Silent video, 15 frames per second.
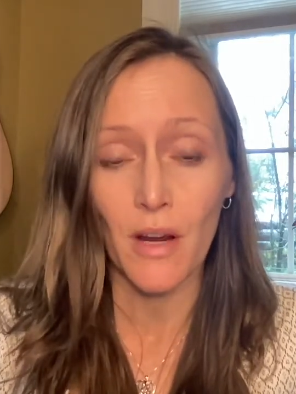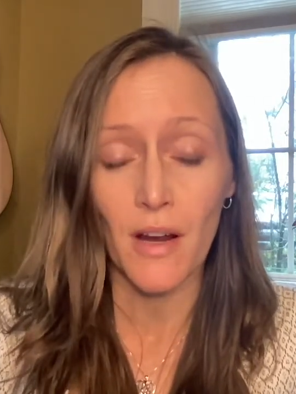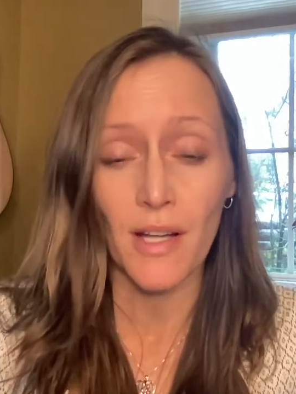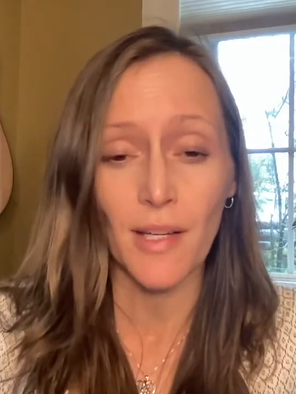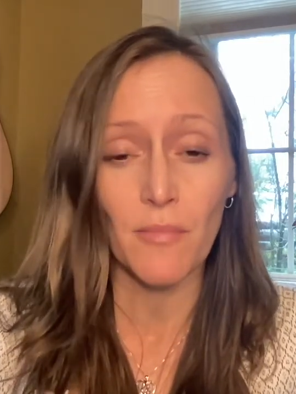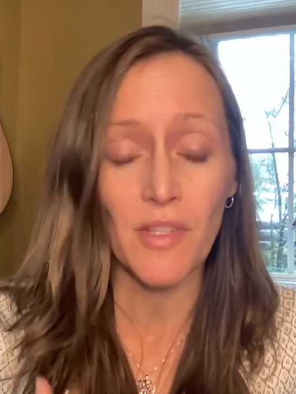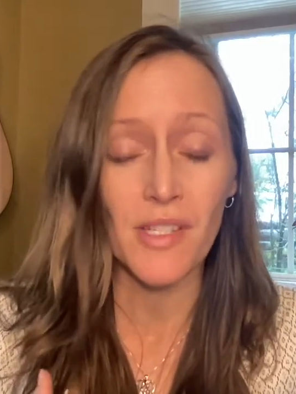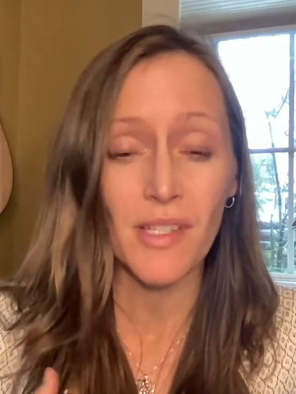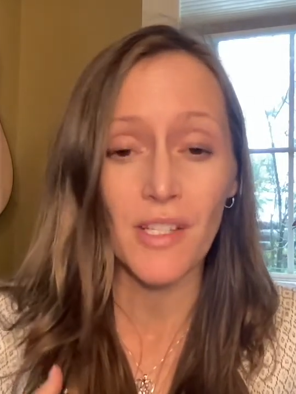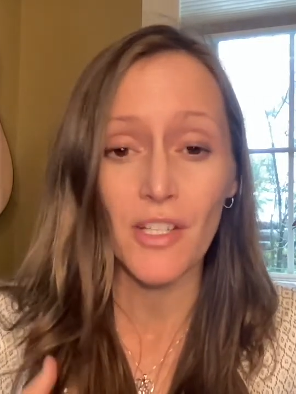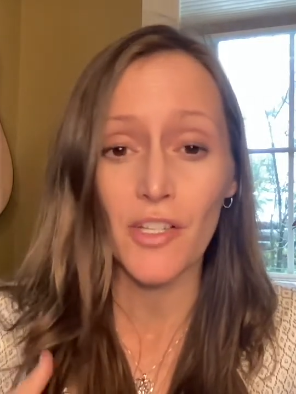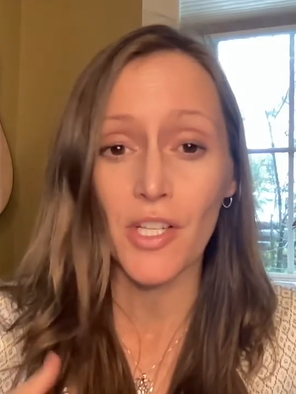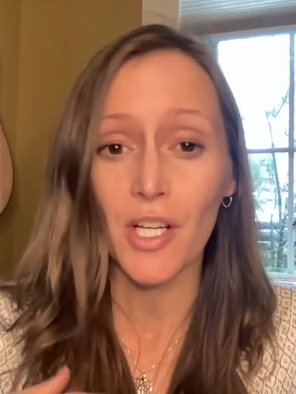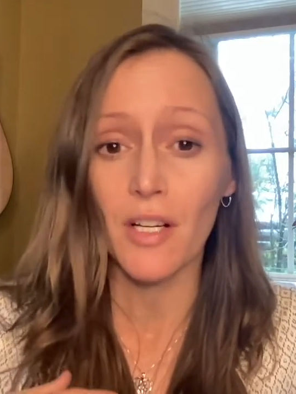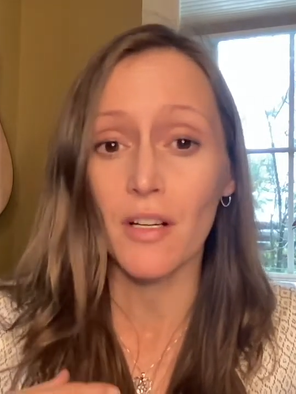and I'm just going to
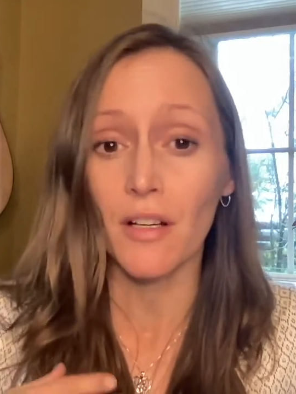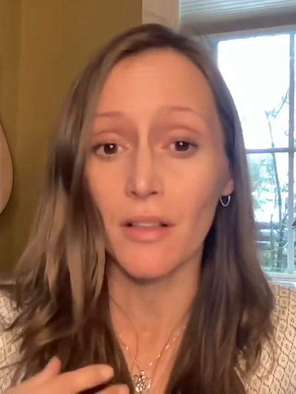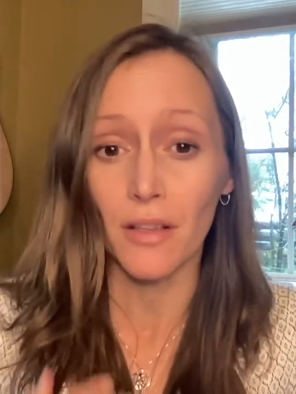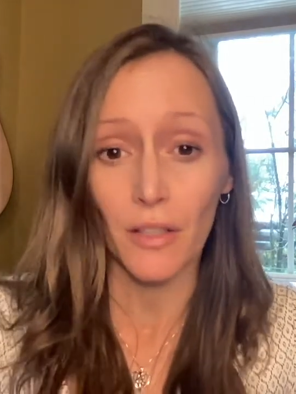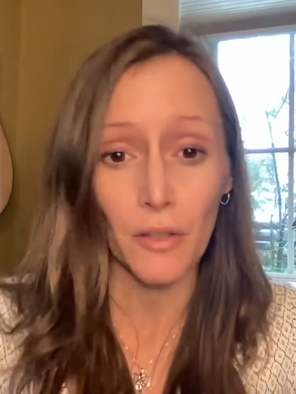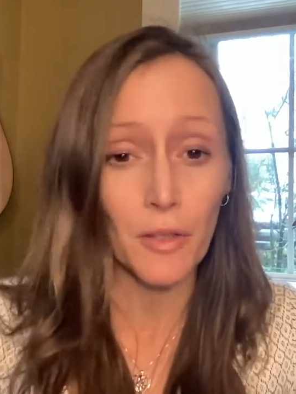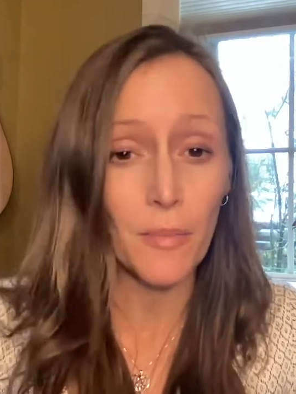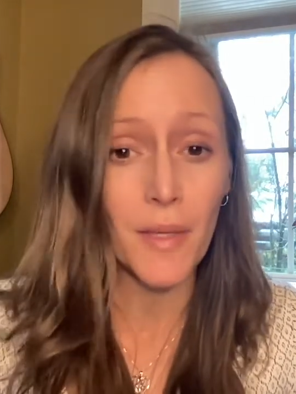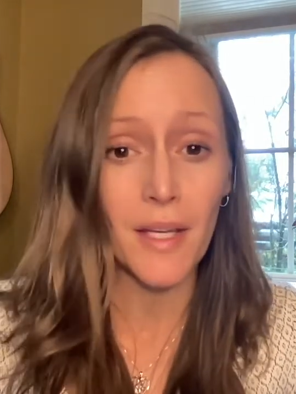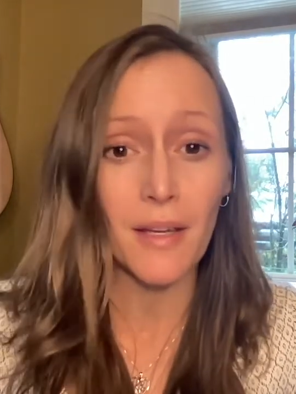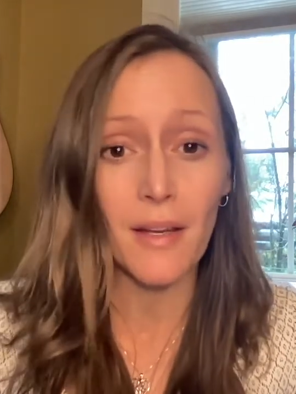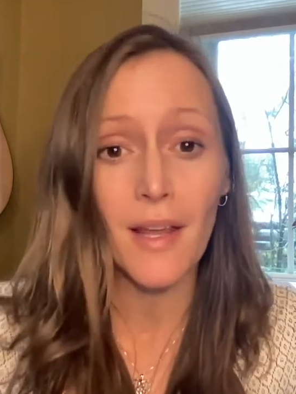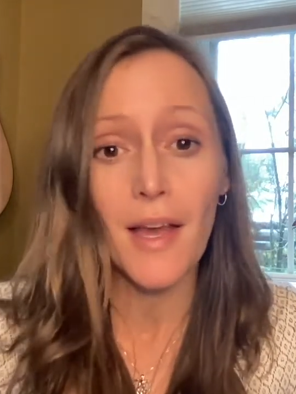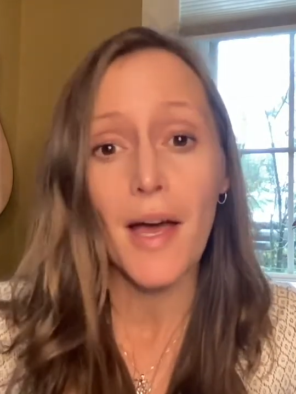share a little bit